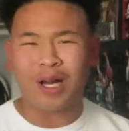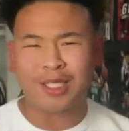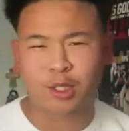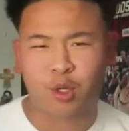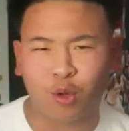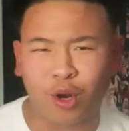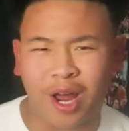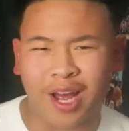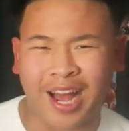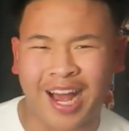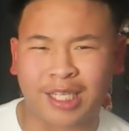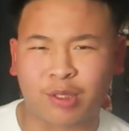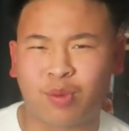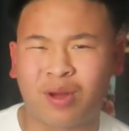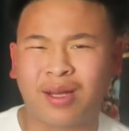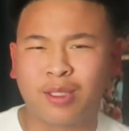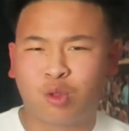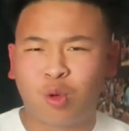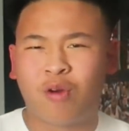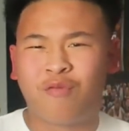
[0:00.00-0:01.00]
What's going on, guys?
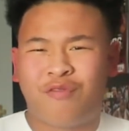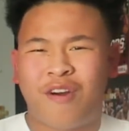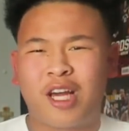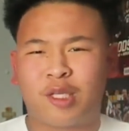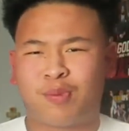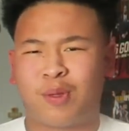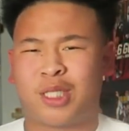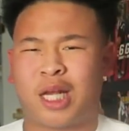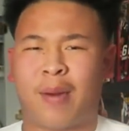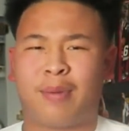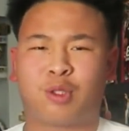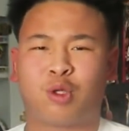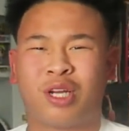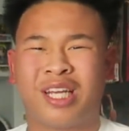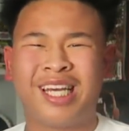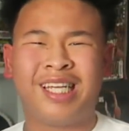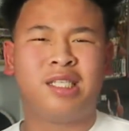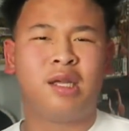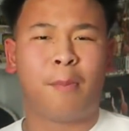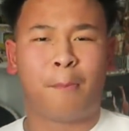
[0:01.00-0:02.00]
Welcome to a very special
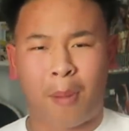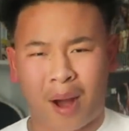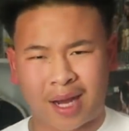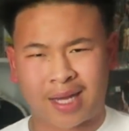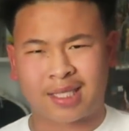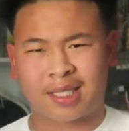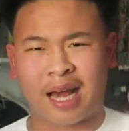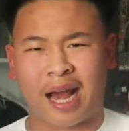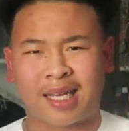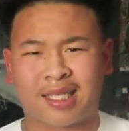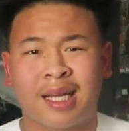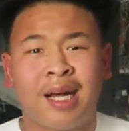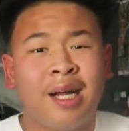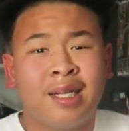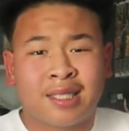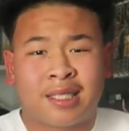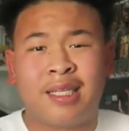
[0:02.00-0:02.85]
episode of ezBUCKETz, guys.